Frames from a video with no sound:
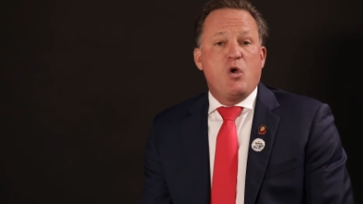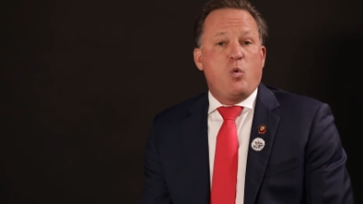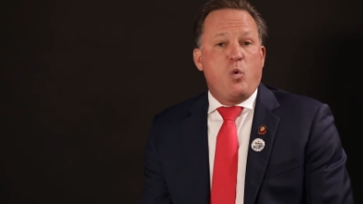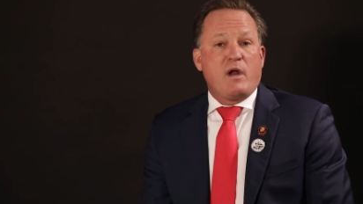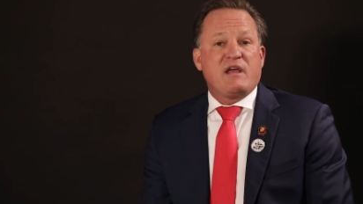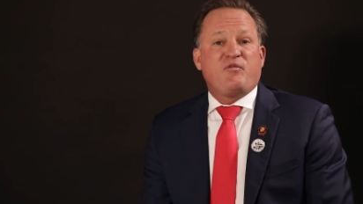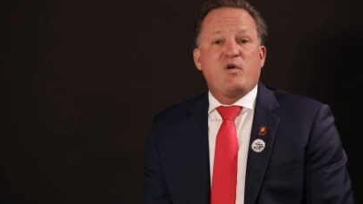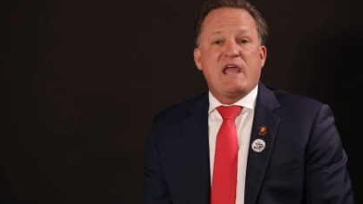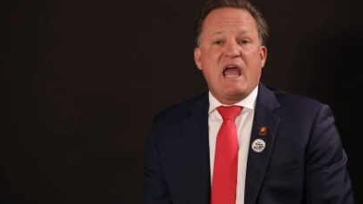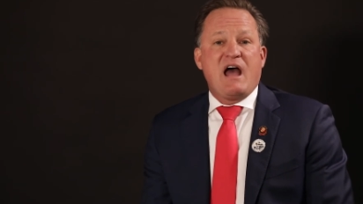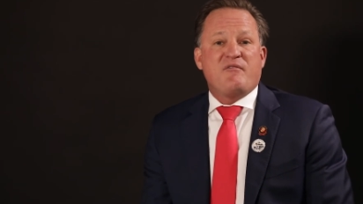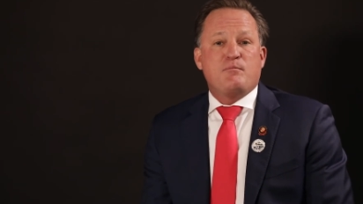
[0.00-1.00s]
What if we
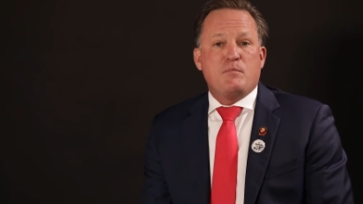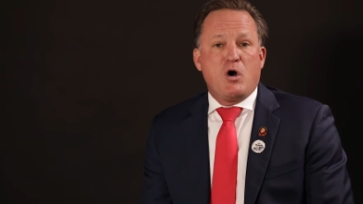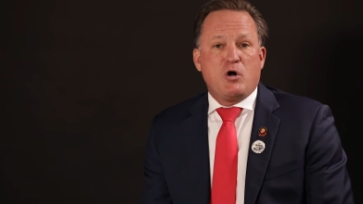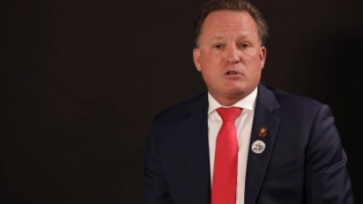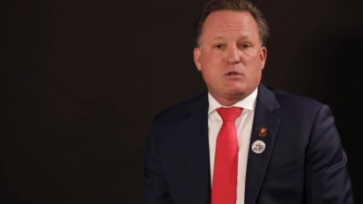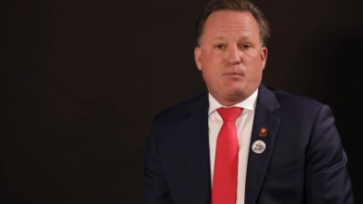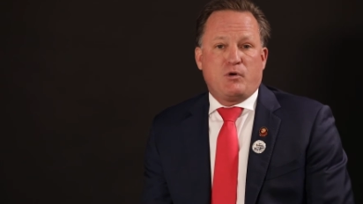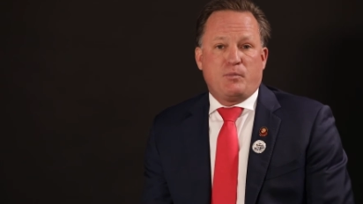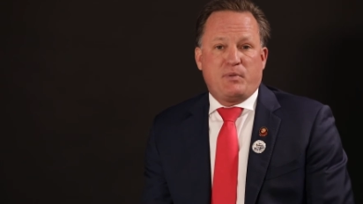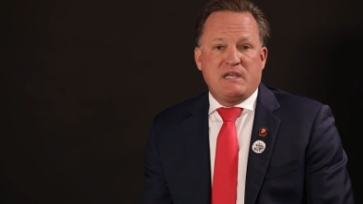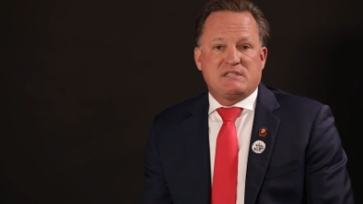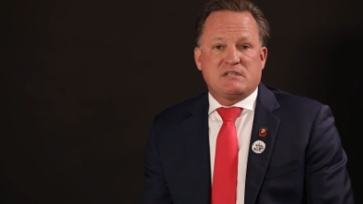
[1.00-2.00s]
have multiple
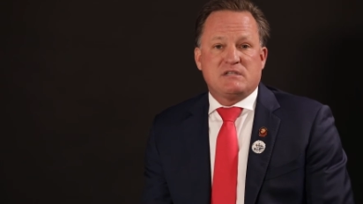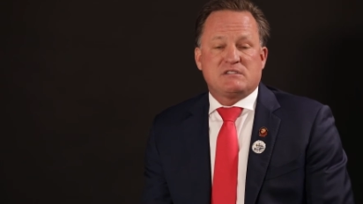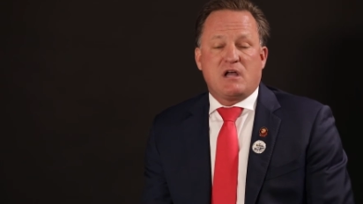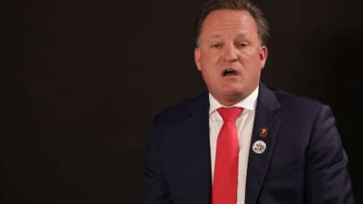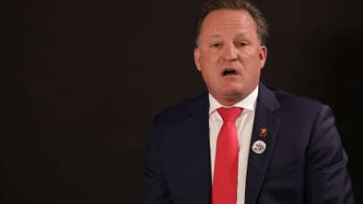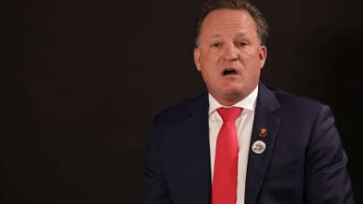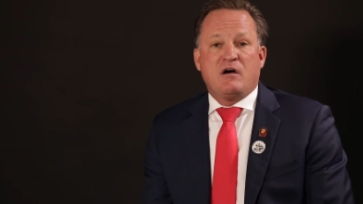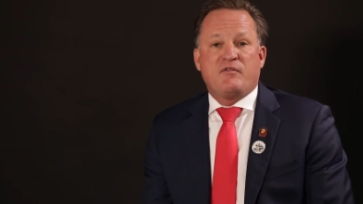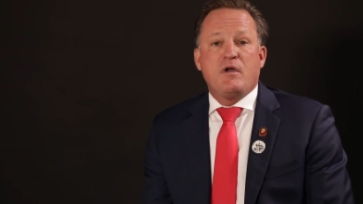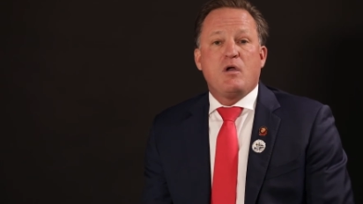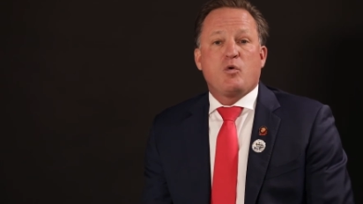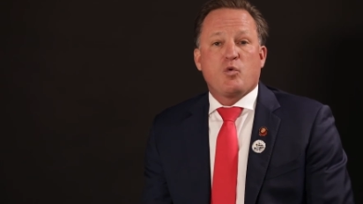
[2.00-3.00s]
pieces of
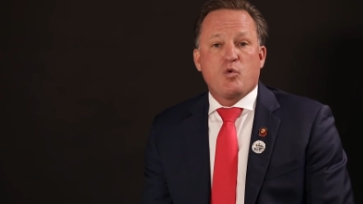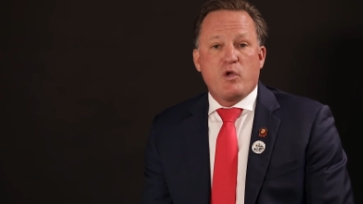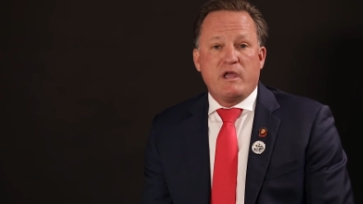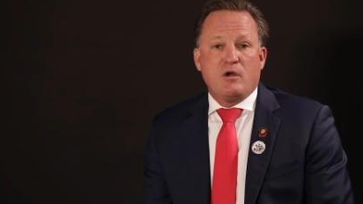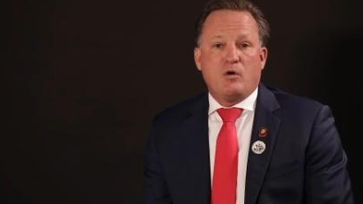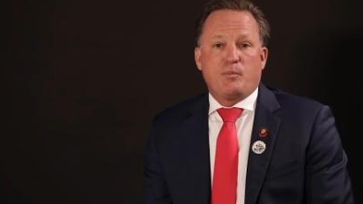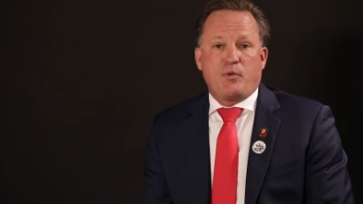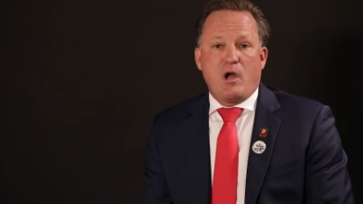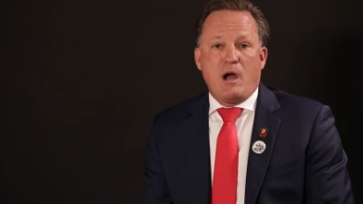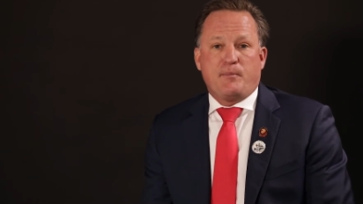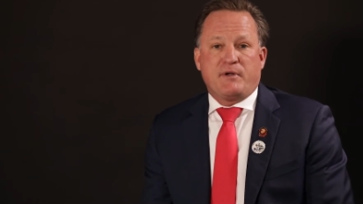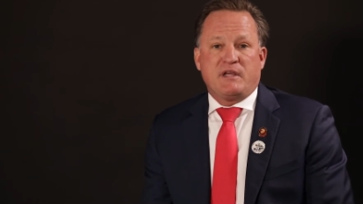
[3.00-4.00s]
real
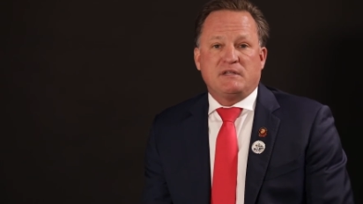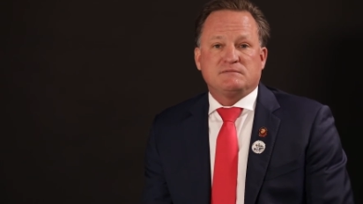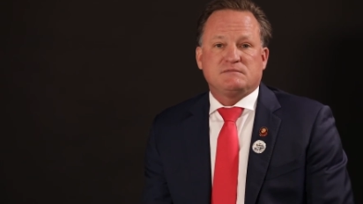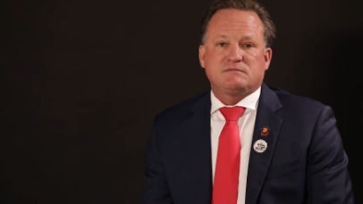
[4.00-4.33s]
property?